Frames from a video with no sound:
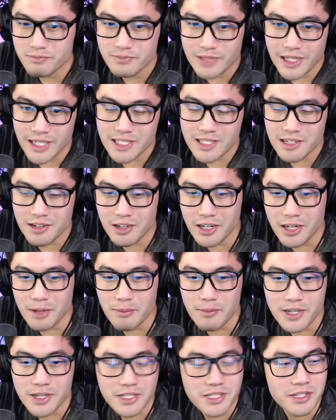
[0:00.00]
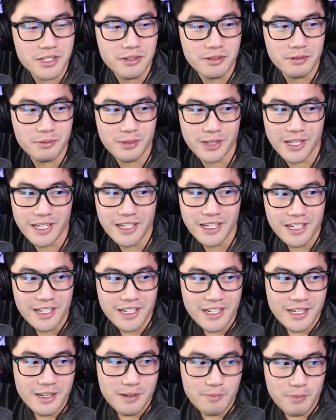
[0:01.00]
I guess I look like a bitch too, but,
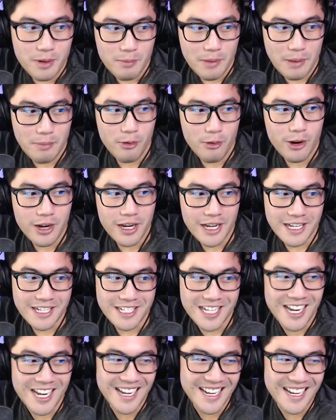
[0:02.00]
but my point is,